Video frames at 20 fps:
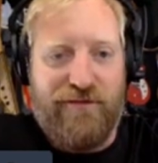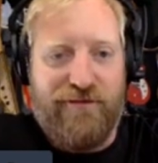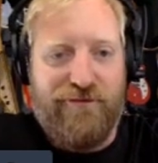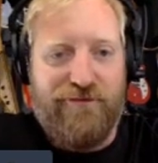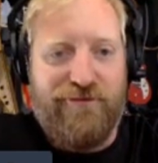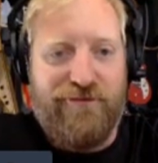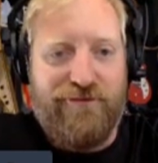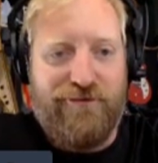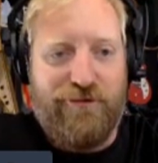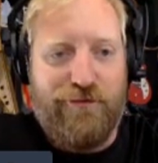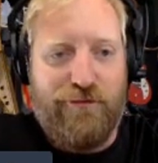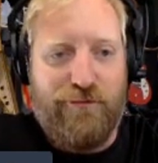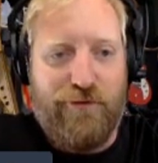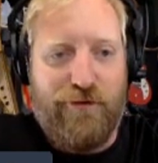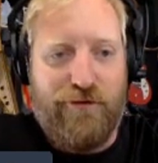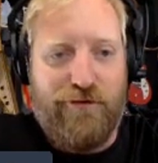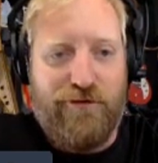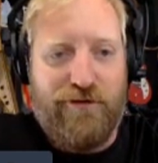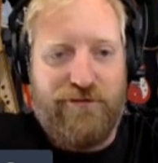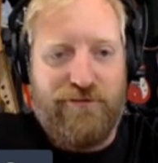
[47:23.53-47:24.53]
There's the 2
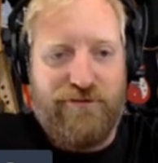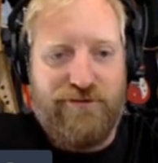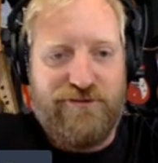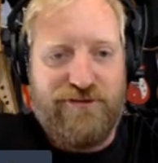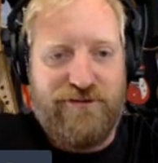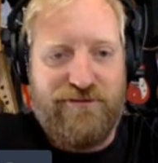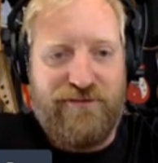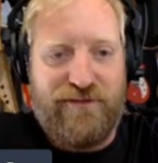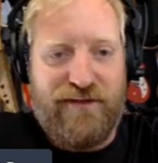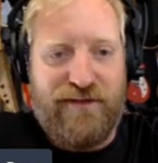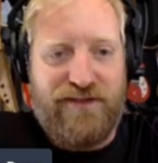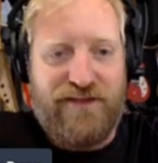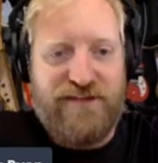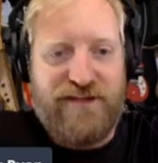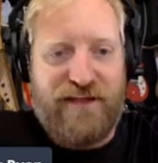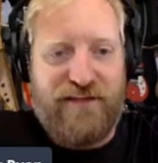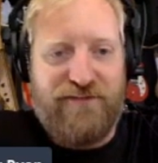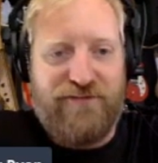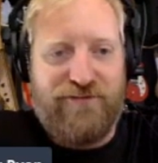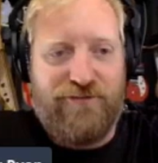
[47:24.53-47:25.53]
rotary switches and each
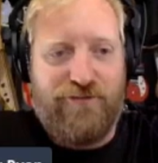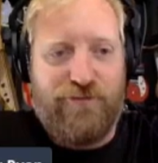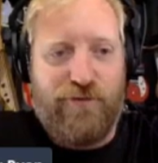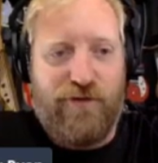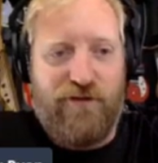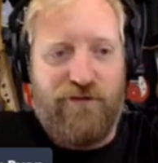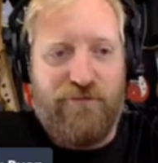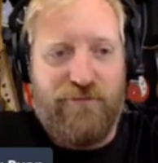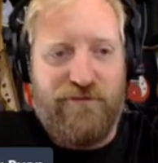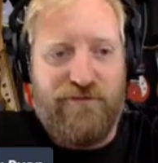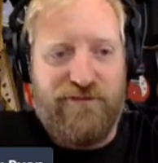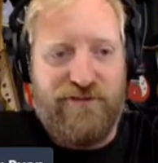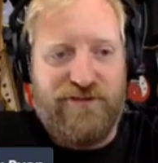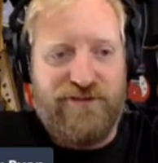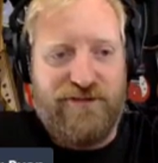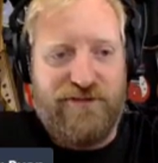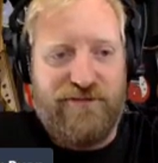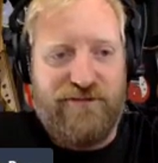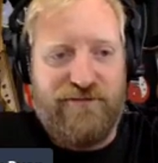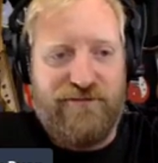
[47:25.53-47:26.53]
has 12
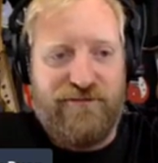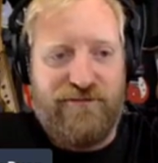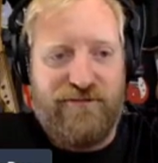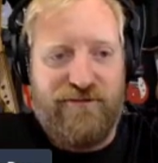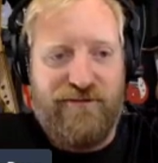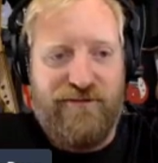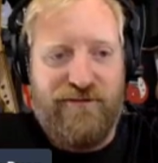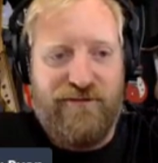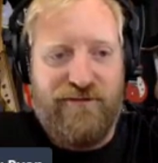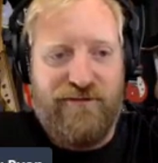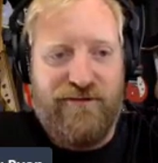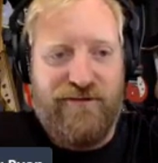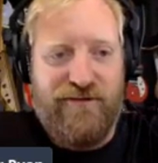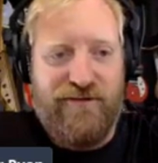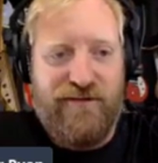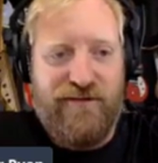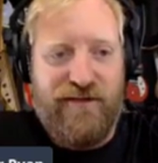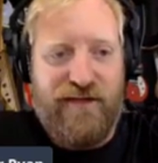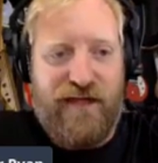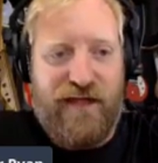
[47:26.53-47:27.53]
positions.
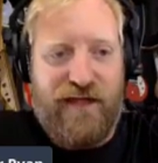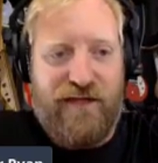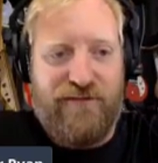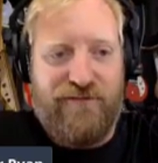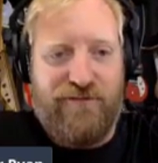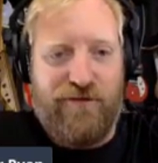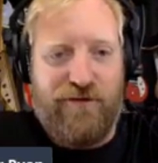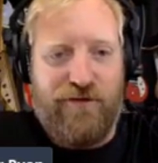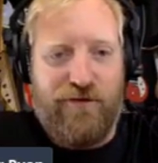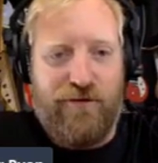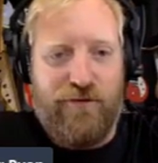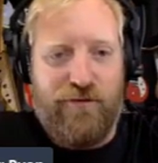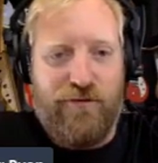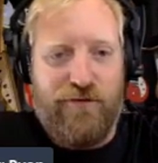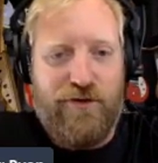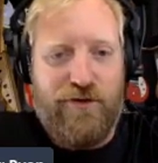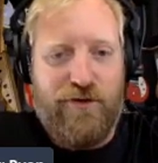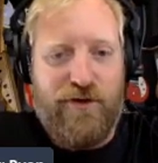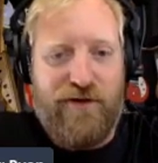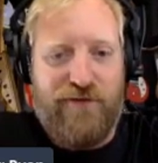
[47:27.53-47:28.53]
And so
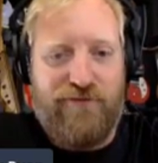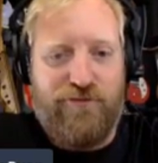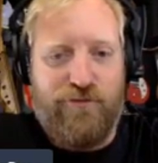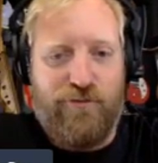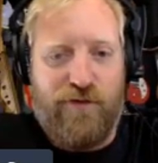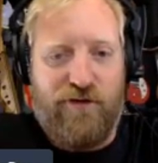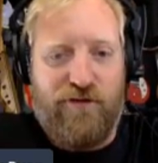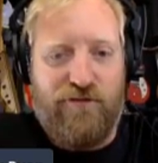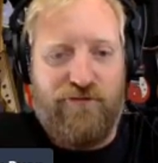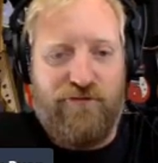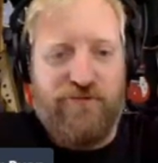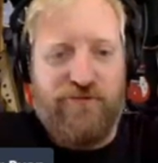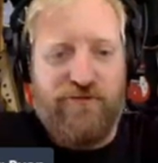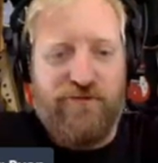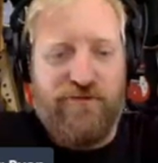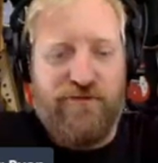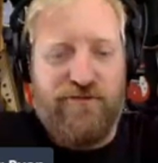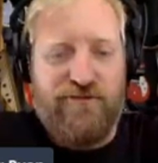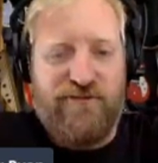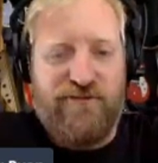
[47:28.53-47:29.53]
you have 12
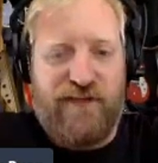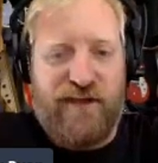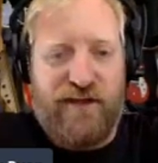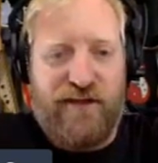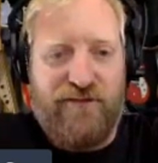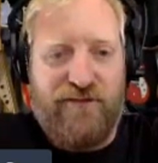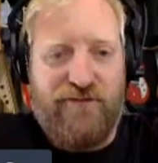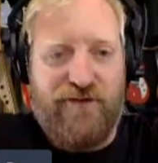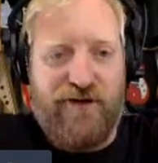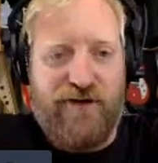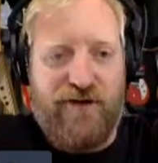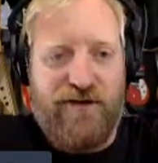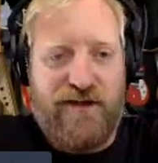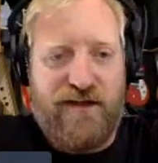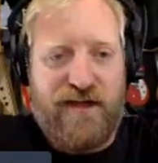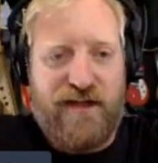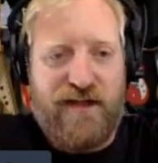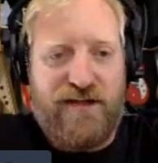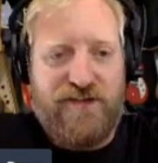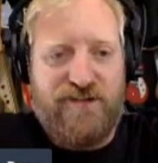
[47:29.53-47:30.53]
settings on
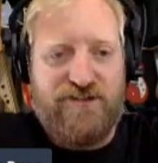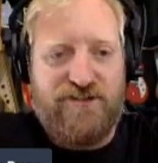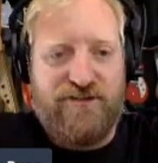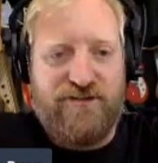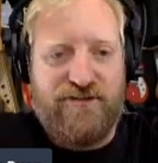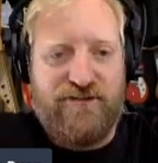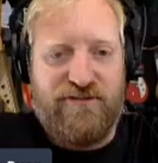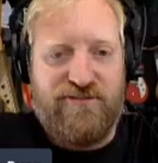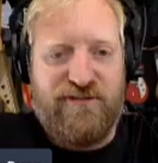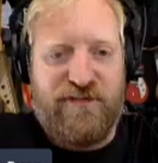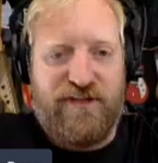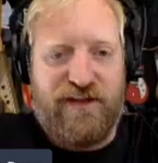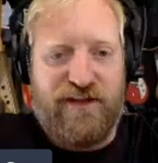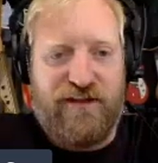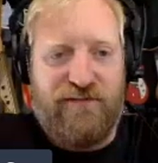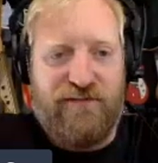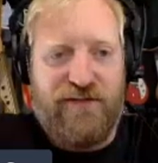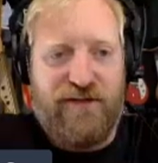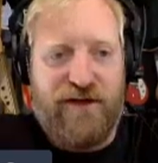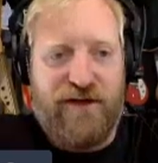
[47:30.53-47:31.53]
each setting
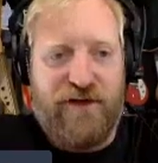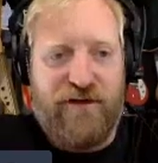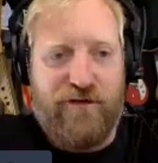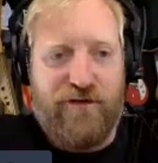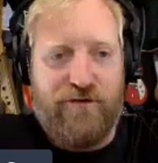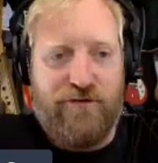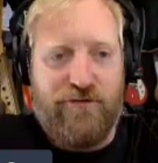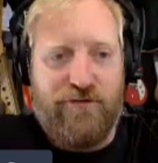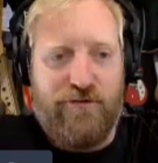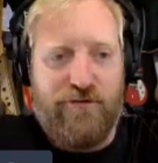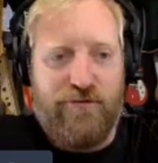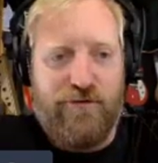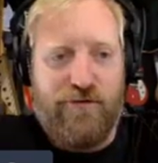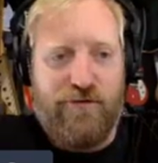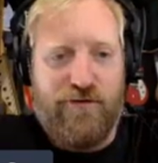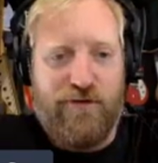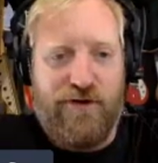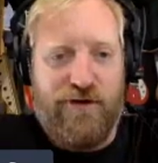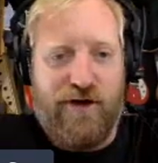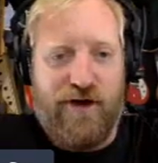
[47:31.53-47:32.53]
of the other
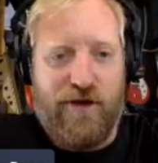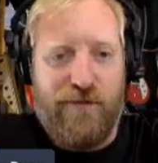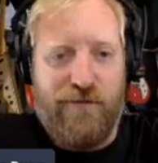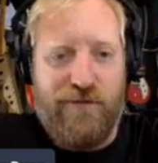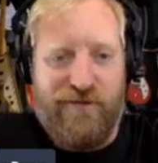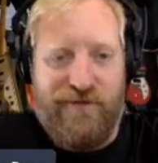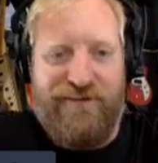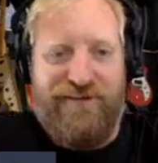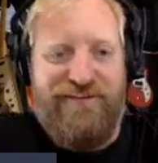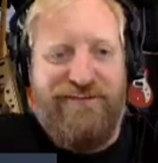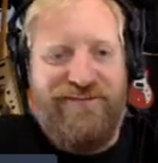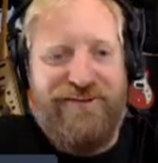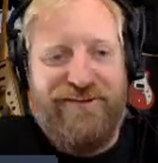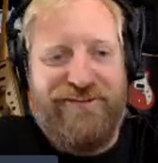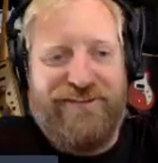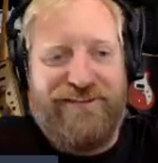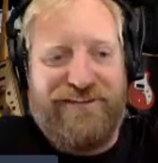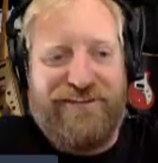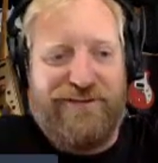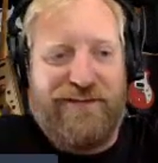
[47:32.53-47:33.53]
rotary knob. So
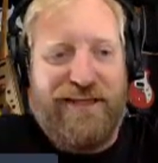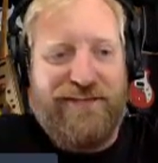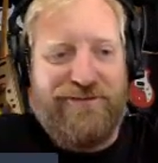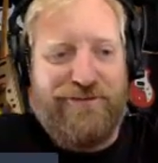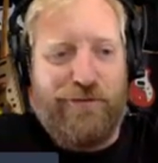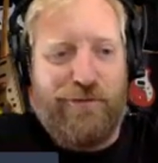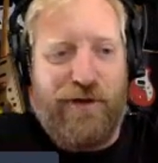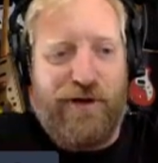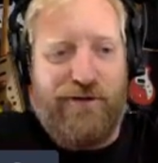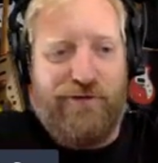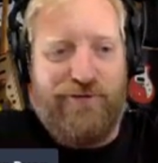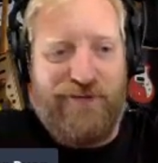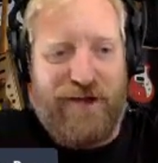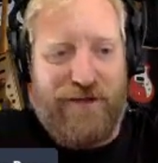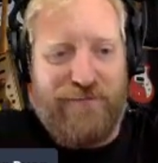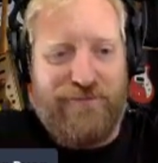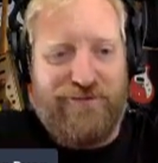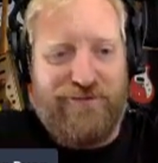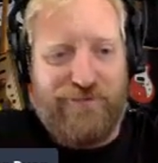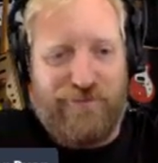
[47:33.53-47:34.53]
it's 12
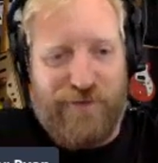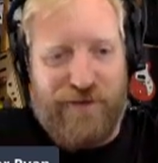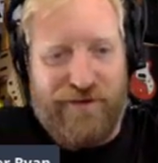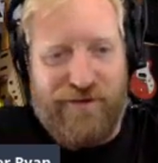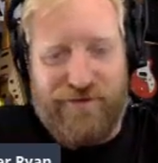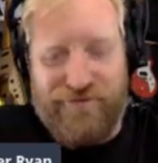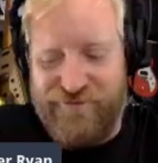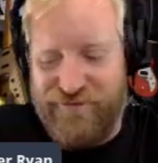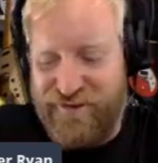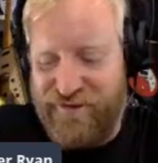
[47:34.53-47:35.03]
times 12. Yeah.